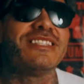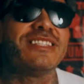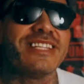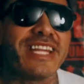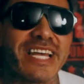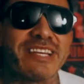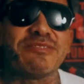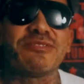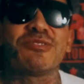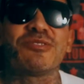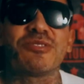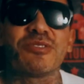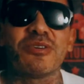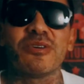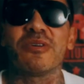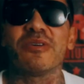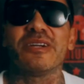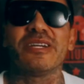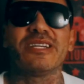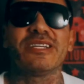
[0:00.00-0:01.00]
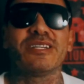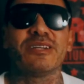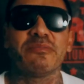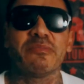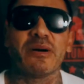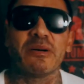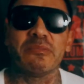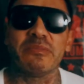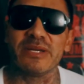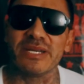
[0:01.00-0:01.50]
Life story
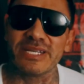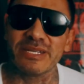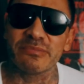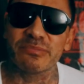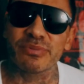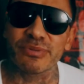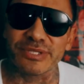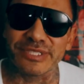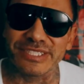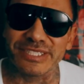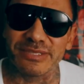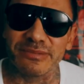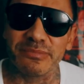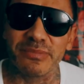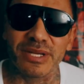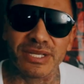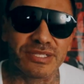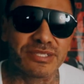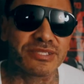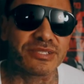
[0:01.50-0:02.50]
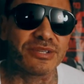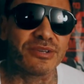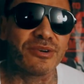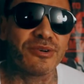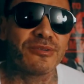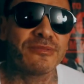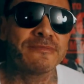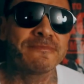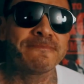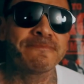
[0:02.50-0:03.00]
about being in prison in
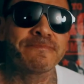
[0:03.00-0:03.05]
Mexico.